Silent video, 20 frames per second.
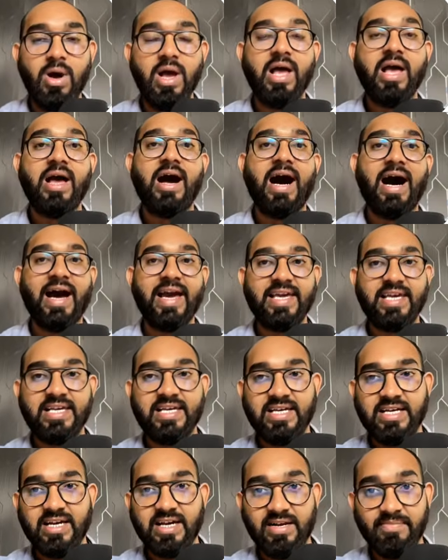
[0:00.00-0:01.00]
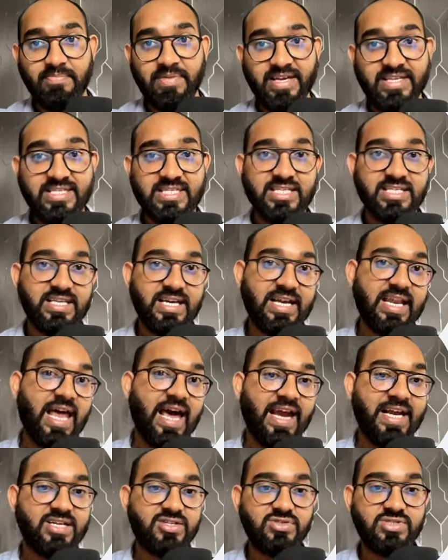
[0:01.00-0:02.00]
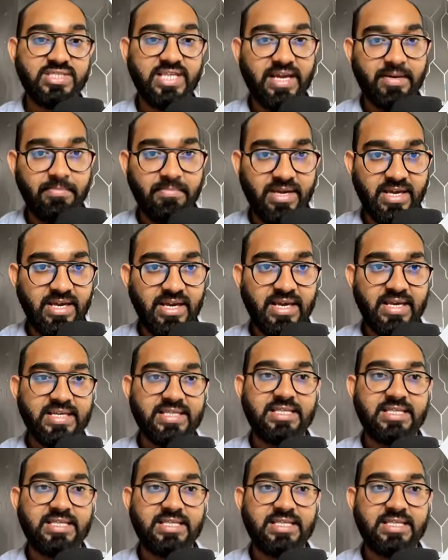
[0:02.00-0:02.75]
I convinced the client to send me